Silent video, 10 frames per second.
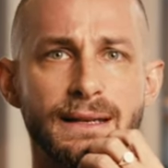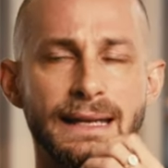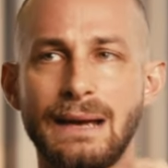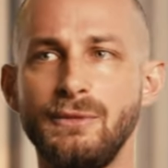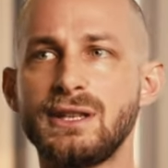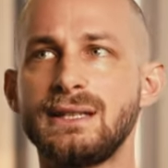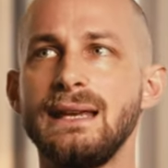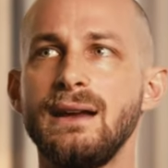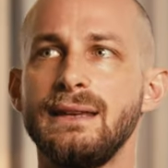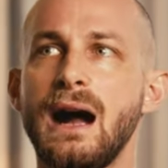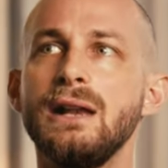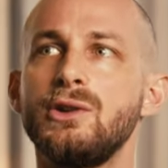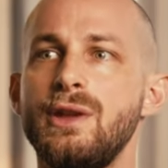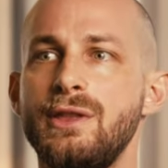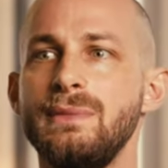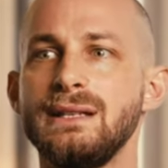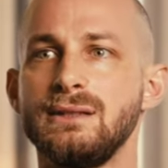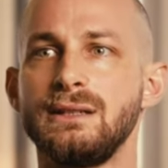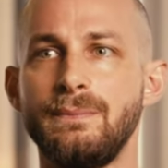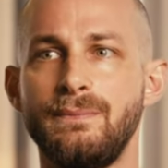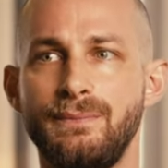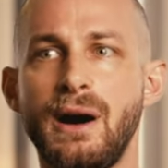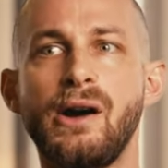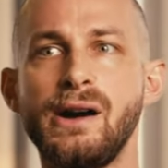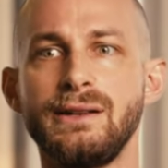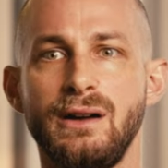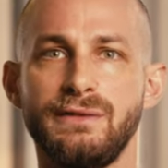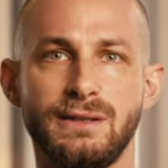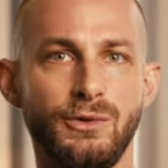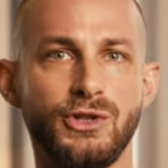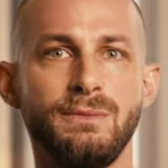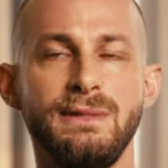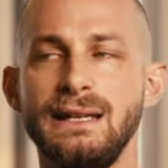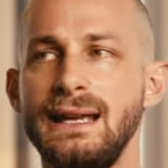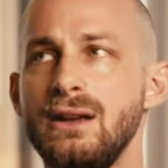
Like I'm not saying the algorithm is not a part of social media.